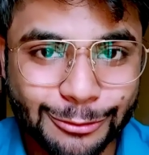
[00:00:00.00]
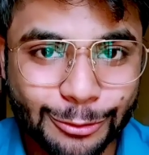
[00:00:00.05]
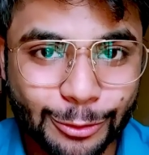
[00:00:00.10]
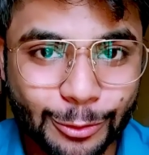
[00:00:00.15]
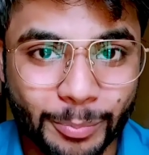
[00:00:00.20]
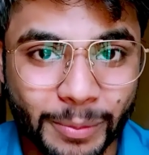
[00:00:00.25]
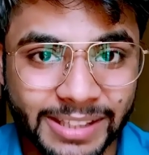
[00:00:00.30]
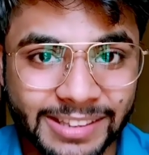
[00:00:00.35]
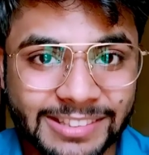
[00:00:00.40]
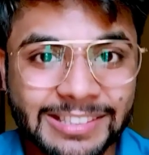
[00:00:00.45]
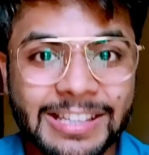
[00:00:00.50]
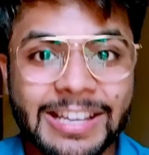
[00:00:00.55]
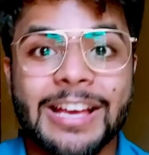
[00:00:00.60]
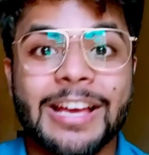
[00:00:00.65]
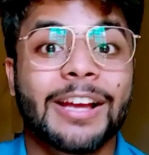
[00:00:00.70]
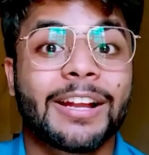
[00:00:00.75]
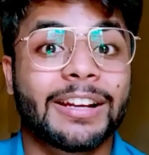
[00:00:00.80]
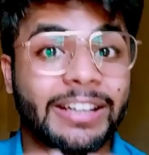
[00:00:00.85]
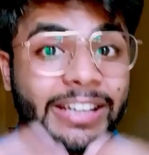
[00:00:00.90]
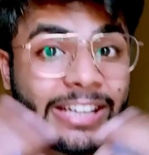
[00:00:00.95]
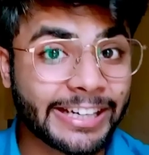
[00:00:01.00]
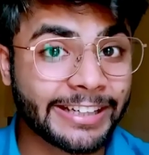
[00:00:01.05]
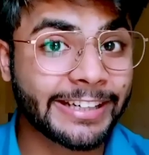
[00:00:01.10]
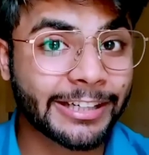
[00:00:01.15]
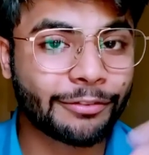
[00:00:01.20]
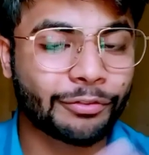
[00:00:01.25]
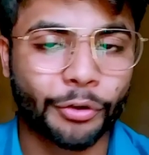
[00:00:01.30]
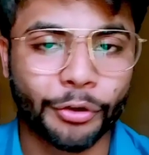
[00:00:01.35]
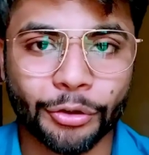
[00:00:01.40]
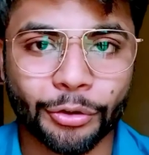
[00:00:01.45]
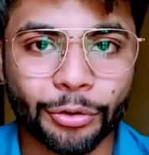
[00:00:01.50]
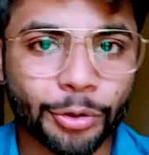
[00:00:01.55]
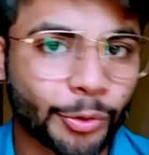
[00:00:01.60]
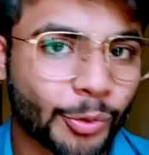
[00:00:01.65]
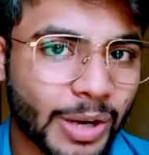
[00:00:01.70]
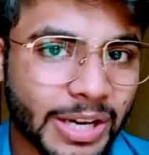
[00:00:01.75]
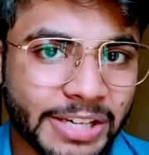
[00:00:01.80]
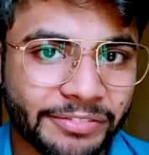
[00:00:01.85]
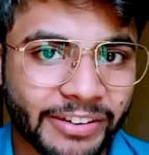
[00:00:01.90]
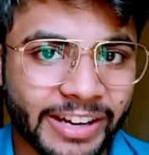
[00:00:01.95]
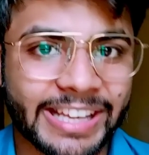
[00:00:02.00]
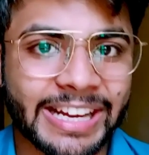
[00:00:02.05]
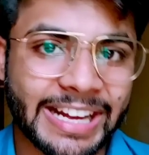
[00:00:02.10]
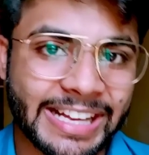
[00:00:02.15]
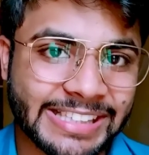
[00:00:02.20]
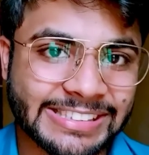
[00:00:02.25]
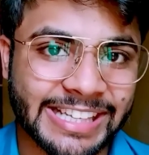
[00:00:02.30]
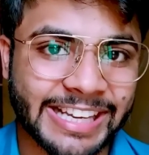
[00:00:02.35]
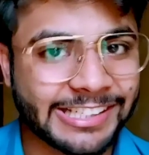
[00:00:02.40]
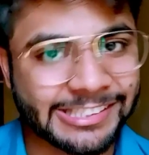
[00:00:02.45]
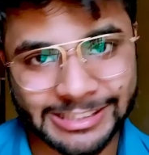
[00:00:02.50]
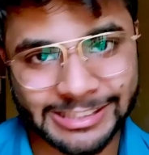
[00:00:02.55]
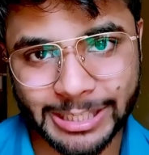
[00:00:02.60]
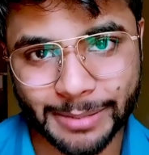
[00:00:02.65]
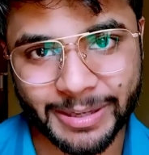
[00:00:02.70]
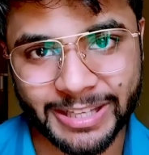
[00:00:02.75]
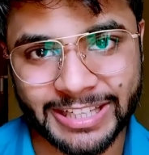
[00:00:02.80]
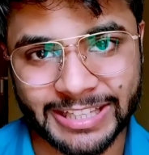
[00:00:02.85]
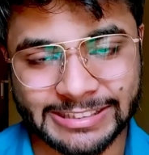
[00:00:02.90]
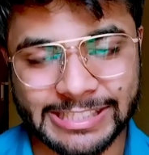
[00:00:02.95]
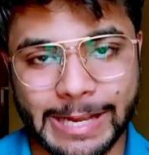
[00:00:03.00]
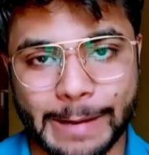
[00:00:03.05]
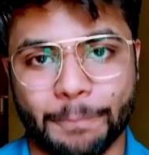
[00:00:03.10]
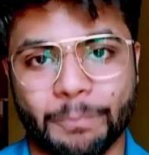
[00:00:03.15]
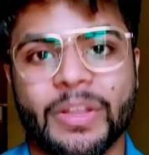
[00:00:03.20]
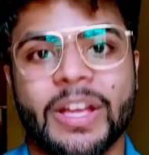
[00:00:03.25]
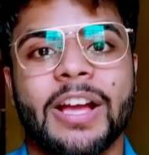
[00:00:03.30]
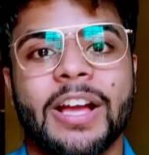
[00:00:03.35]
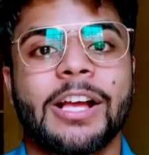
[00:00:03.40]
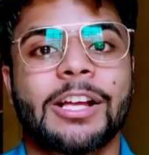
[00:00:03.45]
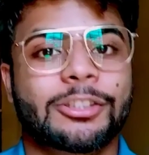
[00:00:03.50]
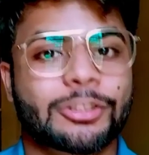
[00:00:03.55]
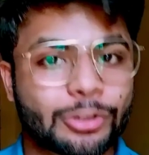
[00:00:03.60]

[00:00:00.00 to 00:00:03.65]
last two months needed for you to qualify I S I and C M I exam.